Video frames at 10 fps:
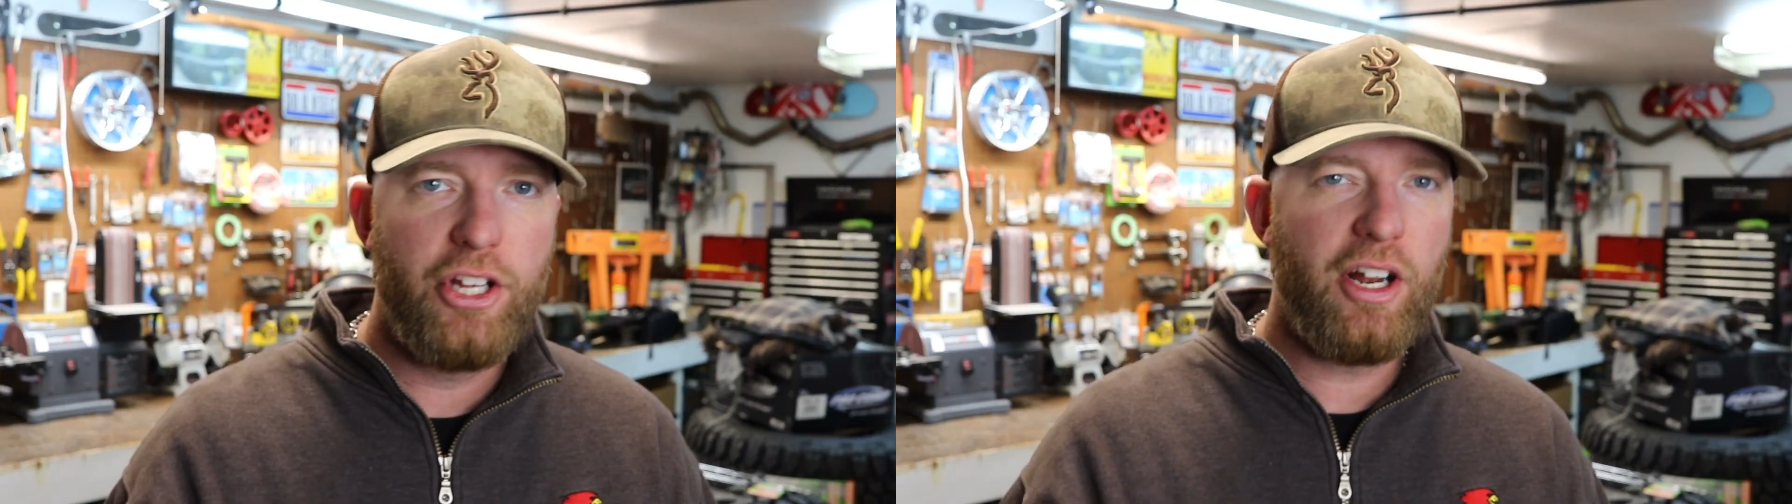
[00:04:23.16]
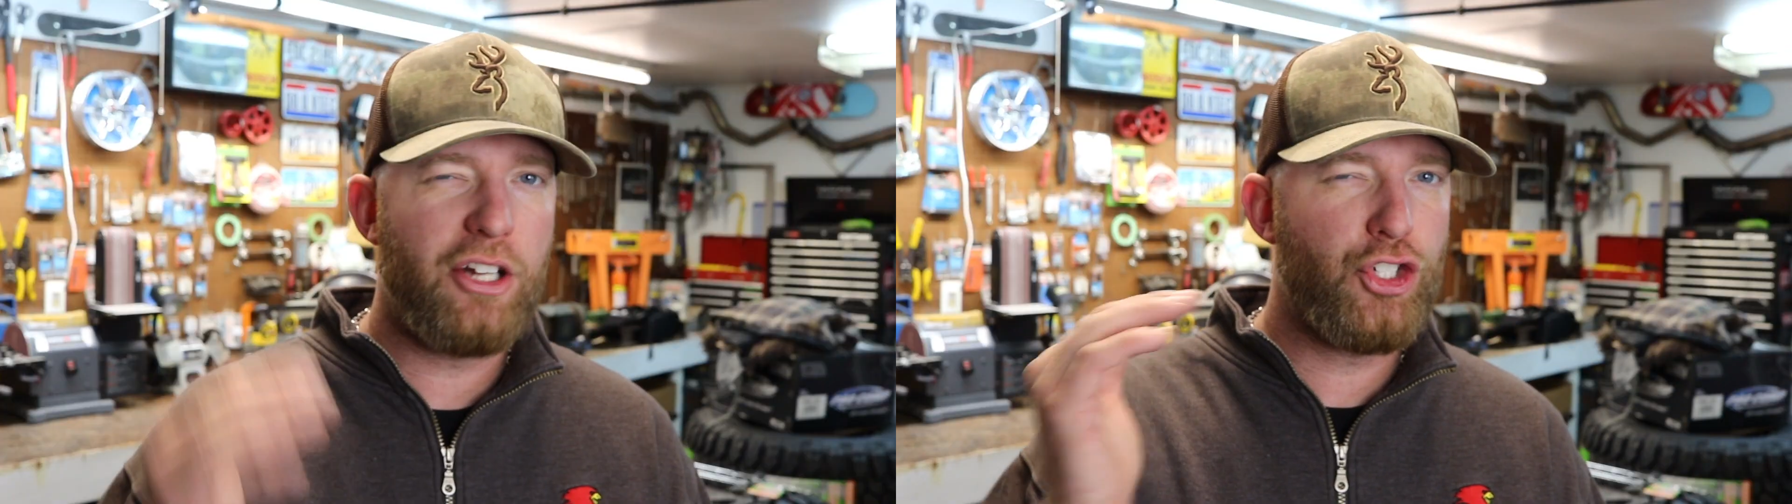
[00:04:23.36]

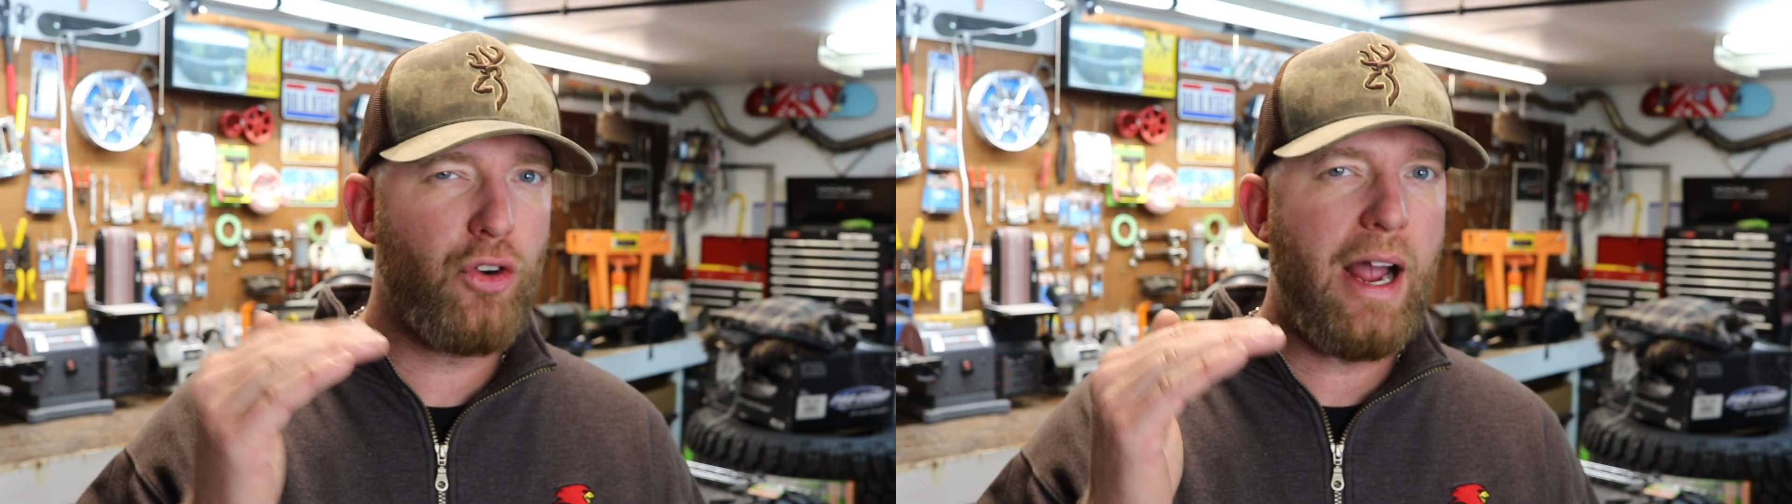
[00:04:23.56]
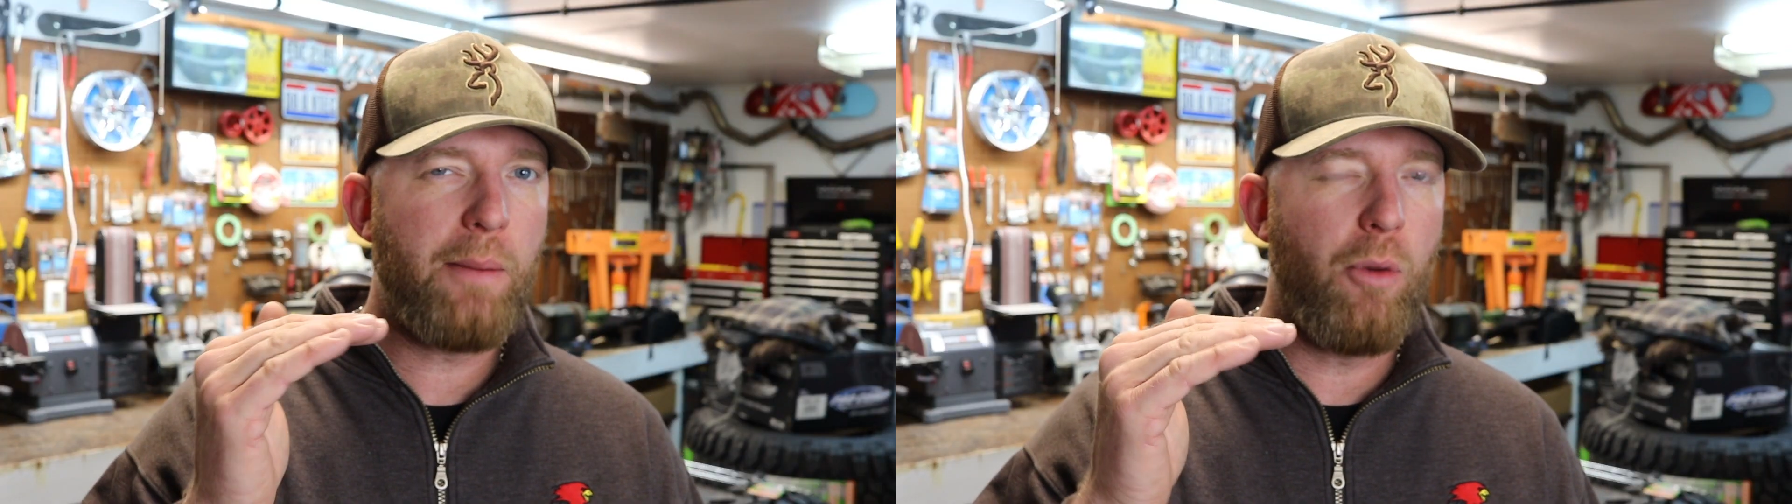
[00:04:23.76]
you got a
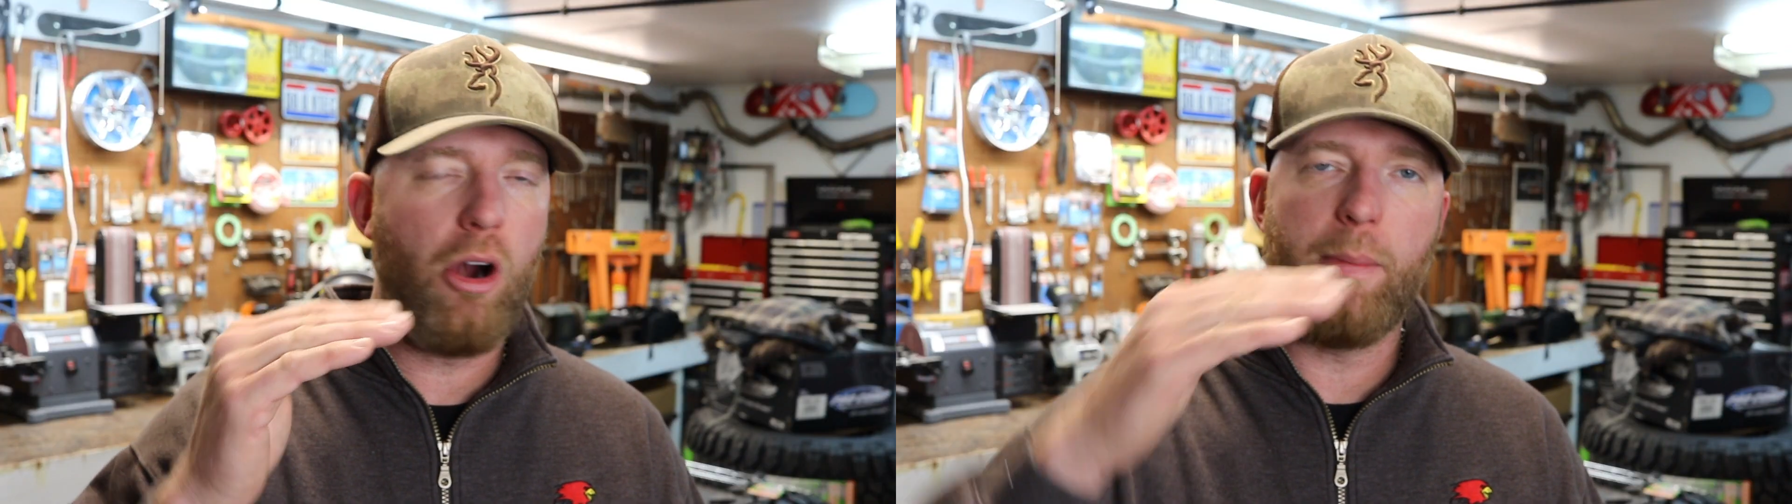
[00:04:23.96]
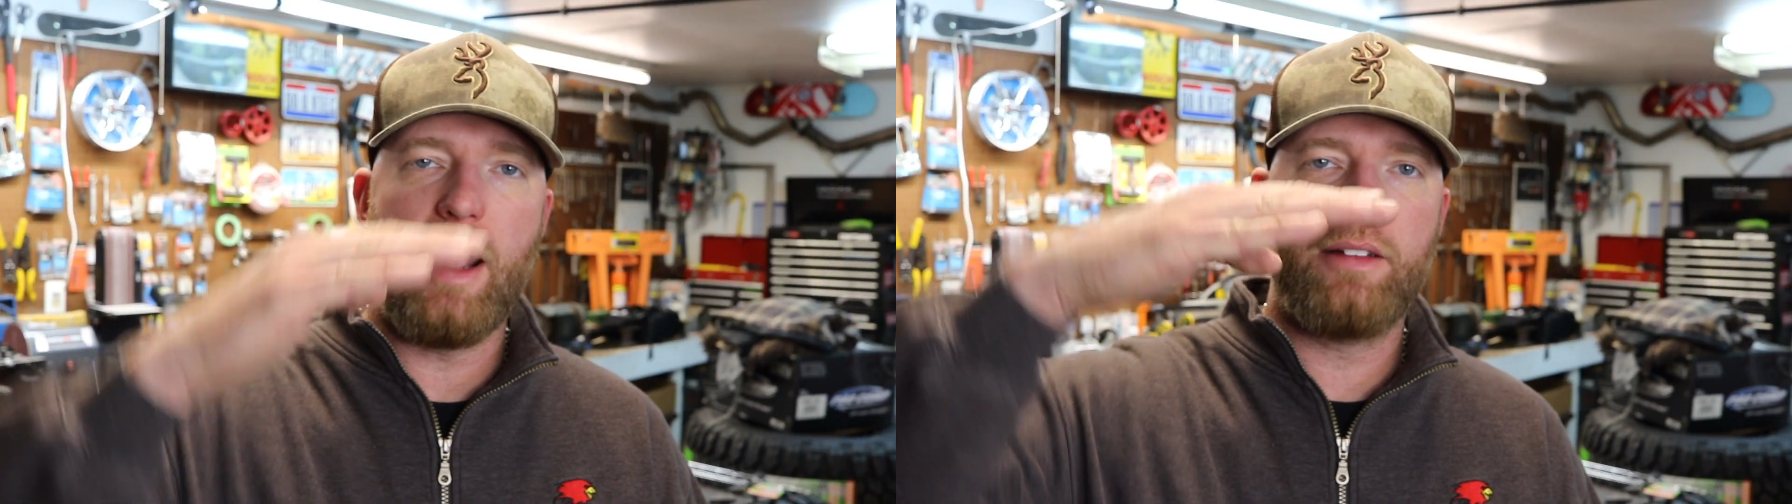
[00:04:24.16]
track
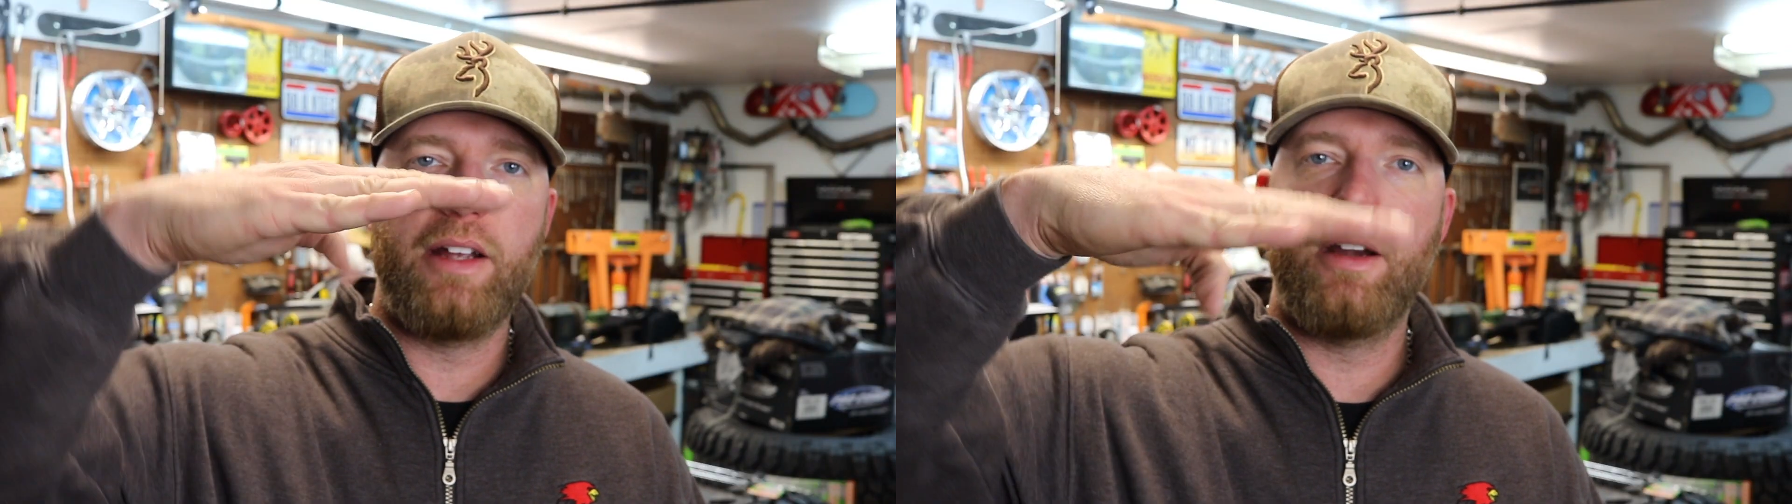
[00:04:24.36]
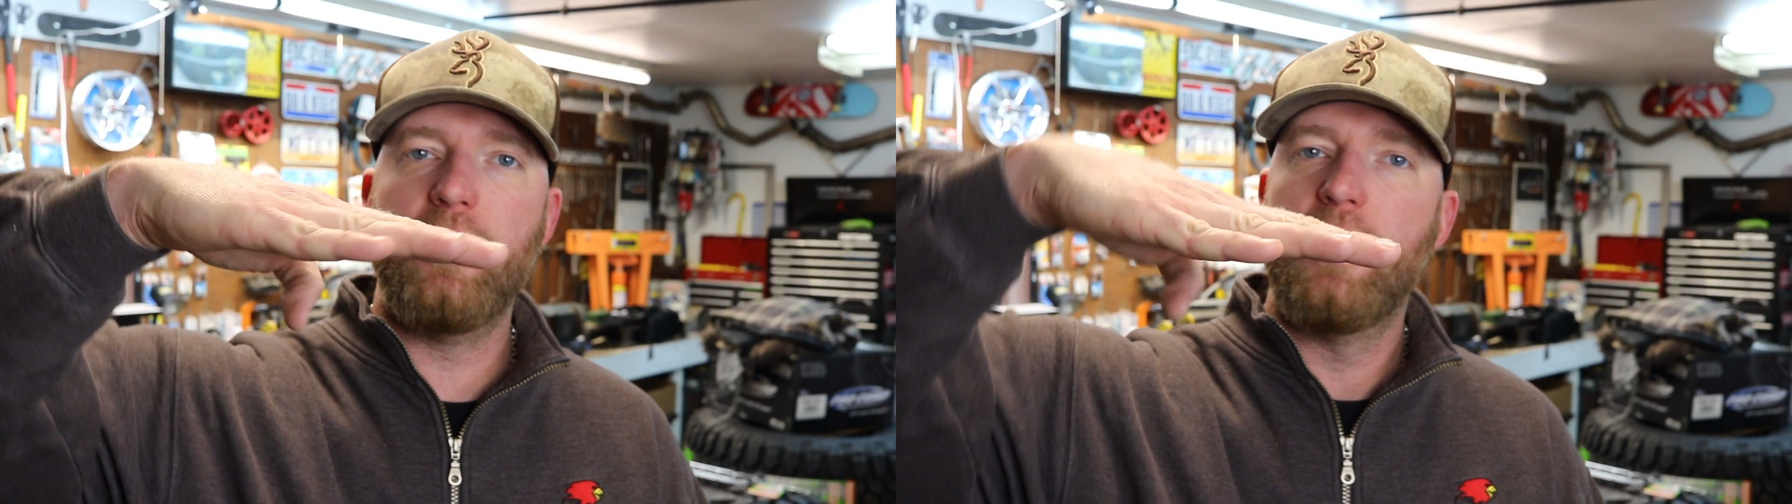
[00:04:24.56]
bar back
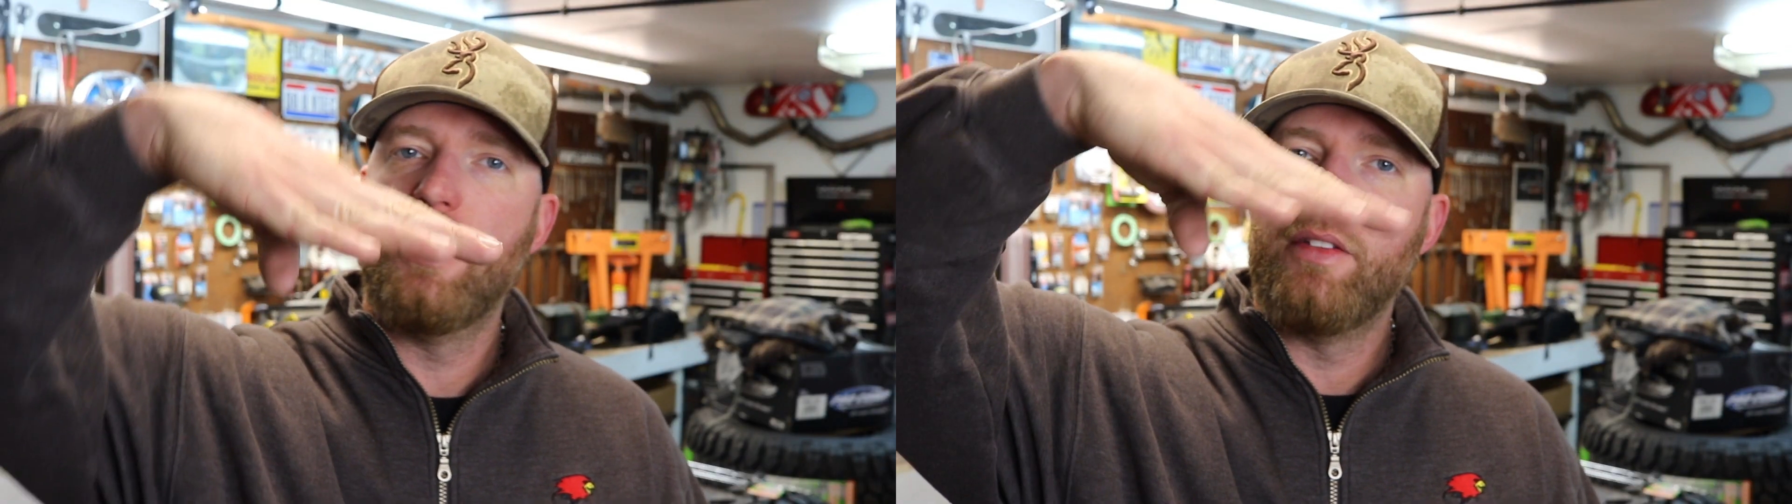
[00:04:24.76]
there